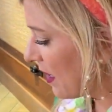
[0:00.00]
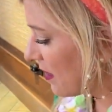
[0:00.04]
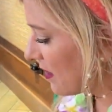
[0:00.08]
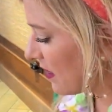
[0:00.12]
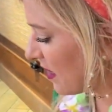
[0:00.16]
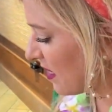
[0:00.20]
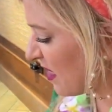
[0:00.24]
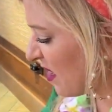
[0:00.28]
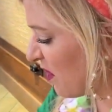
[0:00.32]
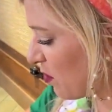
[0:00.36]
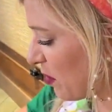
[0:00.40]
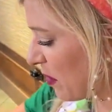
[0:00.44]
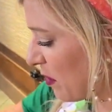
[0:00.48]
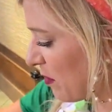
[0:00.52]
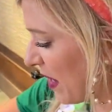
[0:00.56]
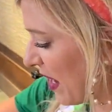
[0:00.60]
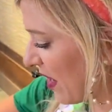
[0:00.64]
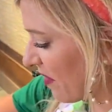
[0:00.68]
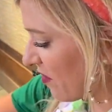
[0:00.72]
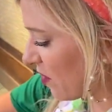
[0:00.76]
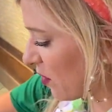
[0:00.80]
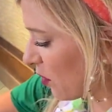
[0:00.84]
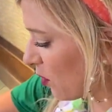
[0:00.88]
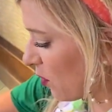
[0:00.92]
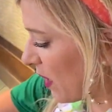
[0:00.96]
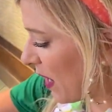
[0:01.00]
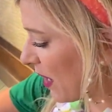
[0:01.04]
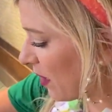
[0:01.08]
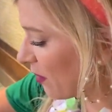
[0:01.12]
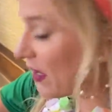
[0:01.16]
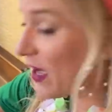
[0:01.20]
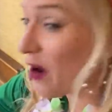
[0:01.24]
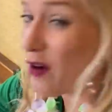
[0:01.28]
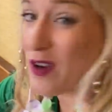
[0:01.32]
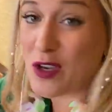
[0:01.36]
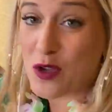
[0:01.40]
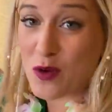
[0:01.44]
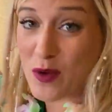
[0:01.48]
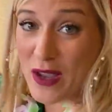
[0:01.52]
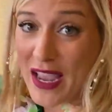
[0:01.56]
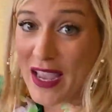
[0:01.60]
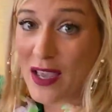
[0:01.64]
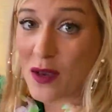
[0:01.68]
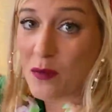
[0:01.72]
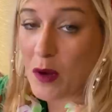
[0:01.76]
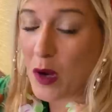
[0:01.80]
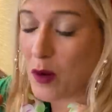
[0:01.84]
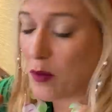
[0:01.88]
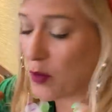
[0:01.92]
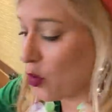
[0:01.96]
that they've been back for a while now. And you
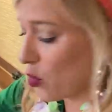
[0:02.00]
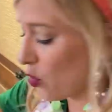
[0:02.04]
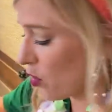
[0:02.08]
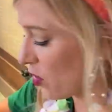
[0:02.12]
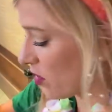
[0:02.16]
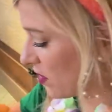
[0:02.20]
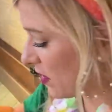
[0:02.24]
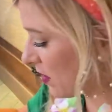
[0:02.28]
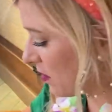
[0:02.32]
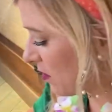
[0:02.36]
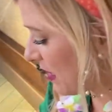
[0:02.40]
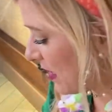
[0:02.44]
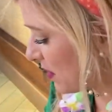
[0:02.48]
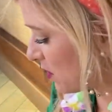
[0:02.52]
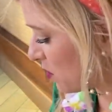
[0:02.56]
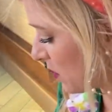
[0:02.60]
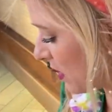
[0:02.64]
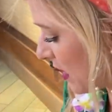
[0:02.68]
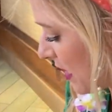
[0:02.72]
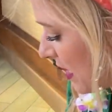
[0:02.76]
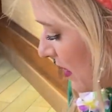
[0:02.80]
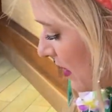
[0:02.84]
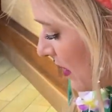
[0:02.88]
can mobile order them. That's what I